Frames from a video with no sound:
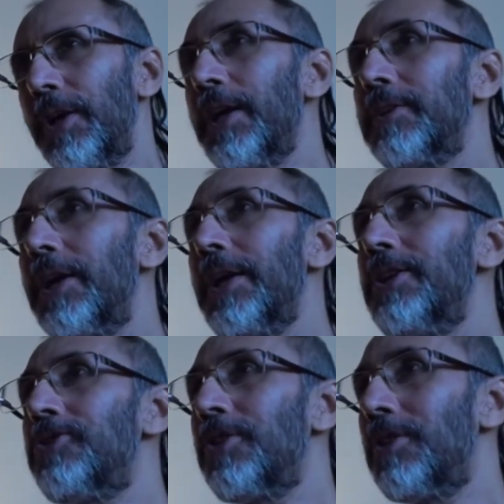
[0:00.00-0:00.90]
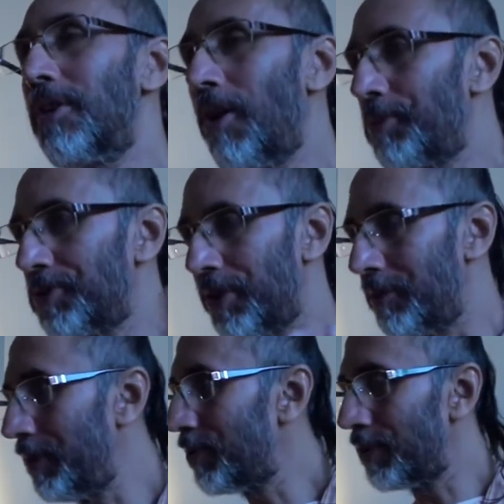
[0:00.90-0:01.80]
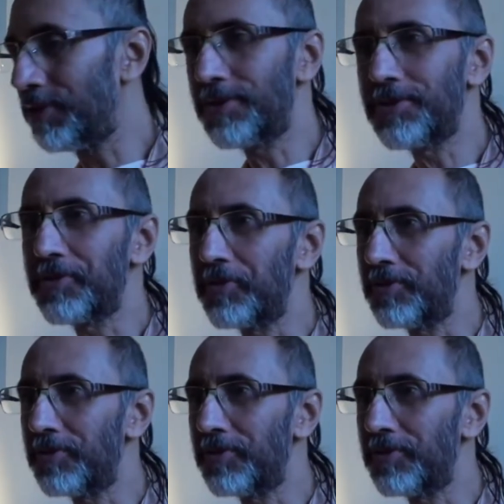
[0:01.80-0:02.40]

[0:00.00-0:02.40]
engaged in love services